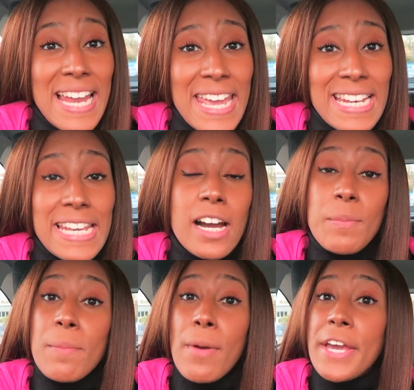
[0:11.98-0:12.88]
Lately I've
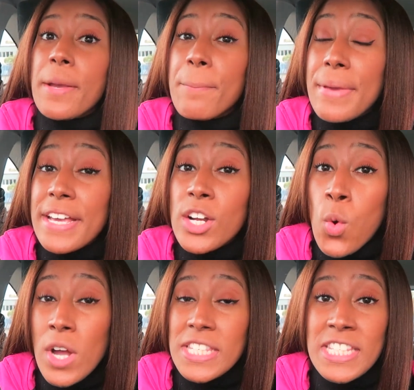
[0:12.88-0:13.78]
been buying bigger
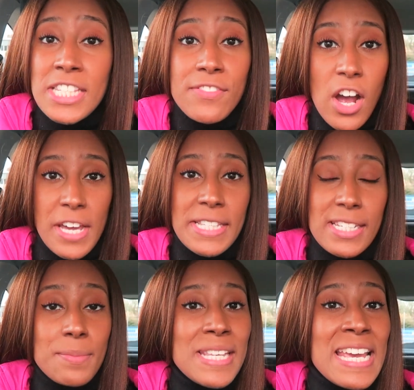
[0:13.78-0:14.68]
quantities of
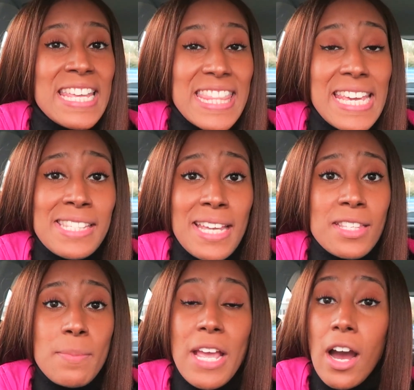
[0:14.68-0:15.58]
items. These
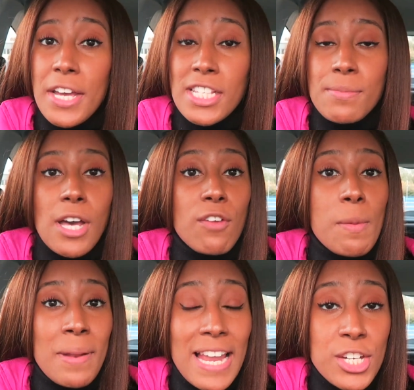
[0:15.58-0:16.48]
tend to be items that are
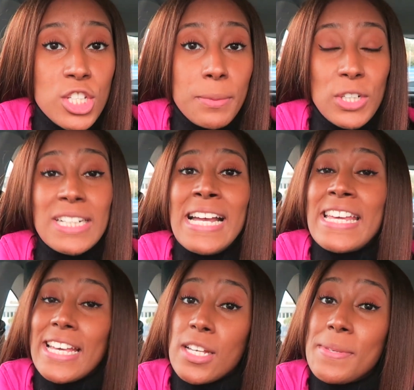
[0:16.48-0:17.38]
replenishable
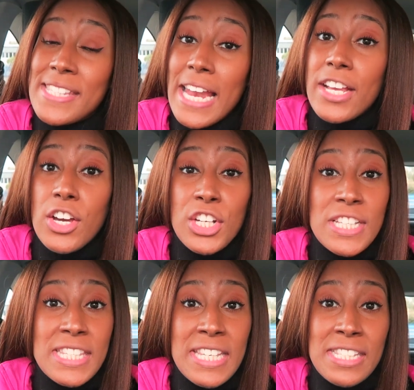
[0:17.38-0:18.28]
that I'm selling on a
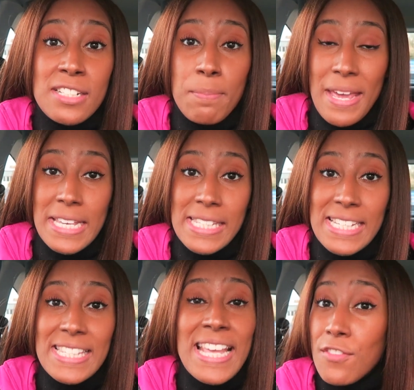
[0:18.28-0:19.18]
consistent
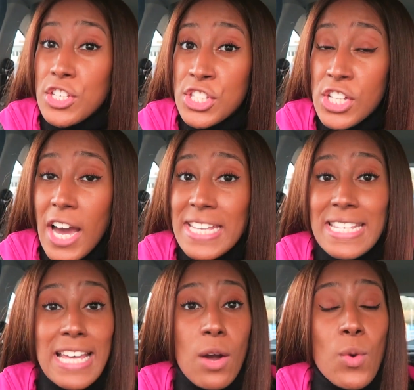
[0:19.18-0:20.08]
basis. I've
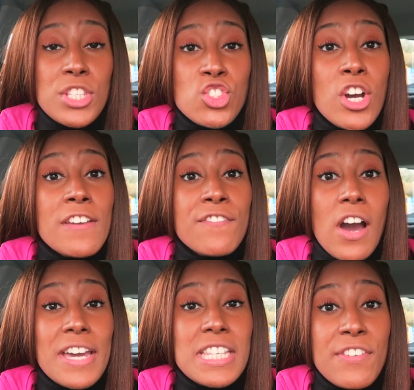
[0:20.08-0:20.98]
decided that I want to try and
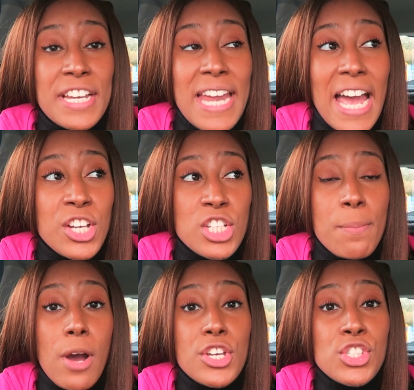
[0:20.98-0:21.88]
find if I can
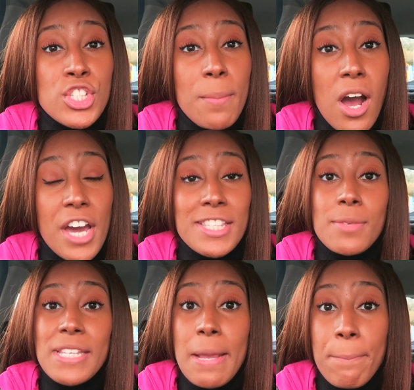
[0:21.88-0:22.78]
actually buy some
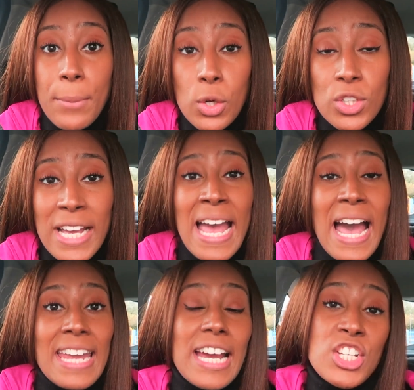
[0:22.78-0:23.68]
items in bulk
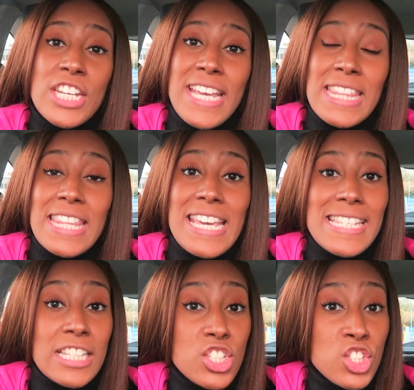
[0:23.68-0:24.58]
and actually get
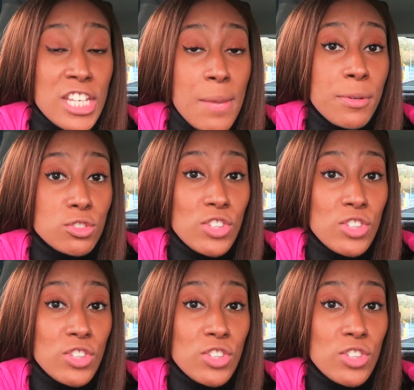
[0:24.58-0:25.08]
these at a cheaper